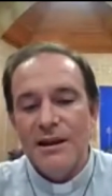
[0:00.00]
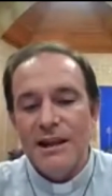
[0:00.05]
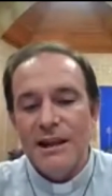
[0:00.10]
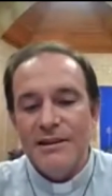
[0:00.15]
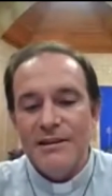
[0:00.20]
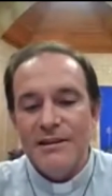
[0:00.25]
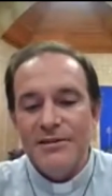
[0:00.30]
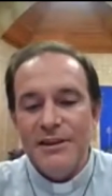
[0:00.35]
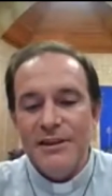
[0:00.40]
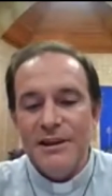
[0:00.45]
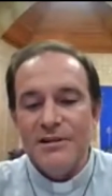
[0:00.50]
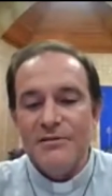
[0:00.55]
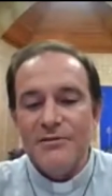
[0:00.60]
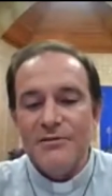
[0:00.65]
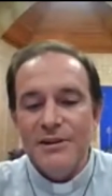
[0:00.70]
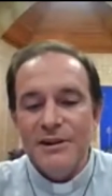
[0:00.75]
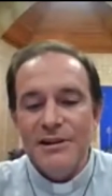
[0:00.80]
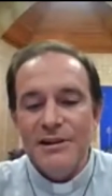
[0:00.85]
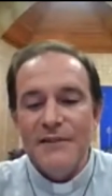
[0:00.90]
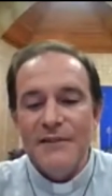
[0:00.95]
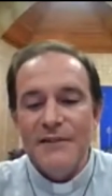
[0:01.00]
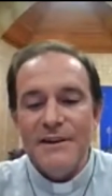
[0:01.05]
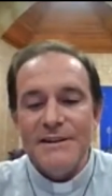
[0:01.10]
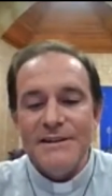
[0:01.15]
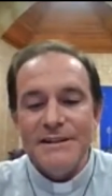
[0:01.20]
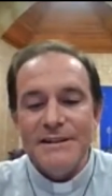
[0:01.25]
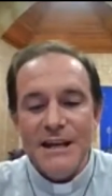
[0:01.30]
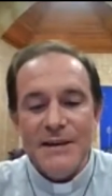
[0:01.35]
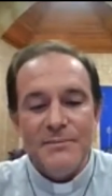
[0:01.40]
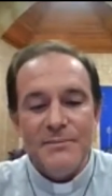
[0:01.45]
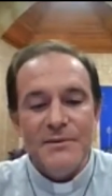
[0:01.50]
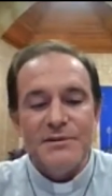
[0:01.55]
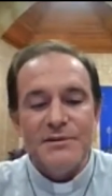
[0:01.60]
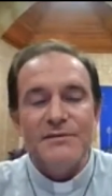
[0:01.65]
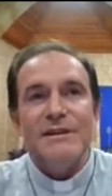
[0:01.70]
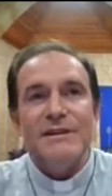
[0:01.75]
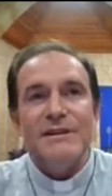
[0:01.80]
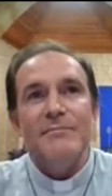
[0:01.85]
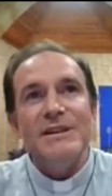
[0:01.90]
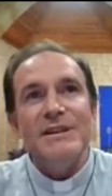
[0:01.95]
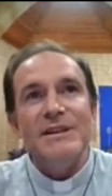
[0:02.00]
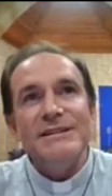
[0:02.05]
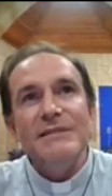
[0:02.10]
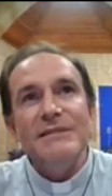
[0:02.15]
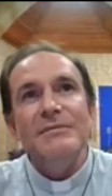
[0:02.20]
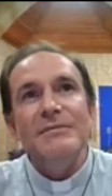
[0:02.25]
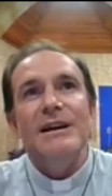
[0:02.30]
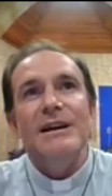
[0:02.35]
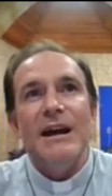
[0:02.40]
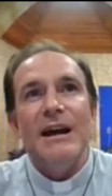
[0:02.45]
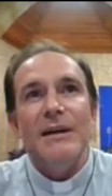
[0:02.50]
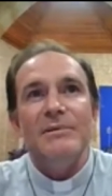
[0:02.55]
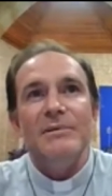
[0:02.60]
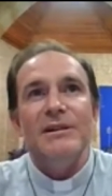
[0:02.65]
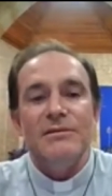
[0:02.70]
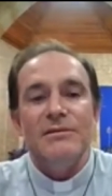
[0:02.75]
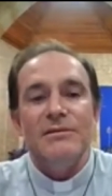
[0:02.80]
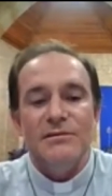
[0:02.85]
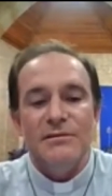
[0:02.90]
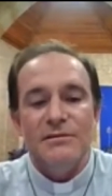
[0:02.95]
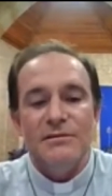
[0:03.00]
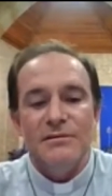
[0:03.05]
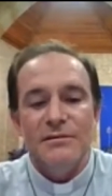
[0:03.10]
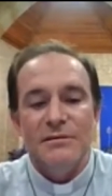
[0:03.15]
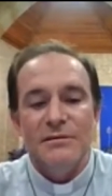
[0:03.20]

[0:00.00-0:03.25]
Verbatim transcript: Can you think of real life examples of something similar happening to you?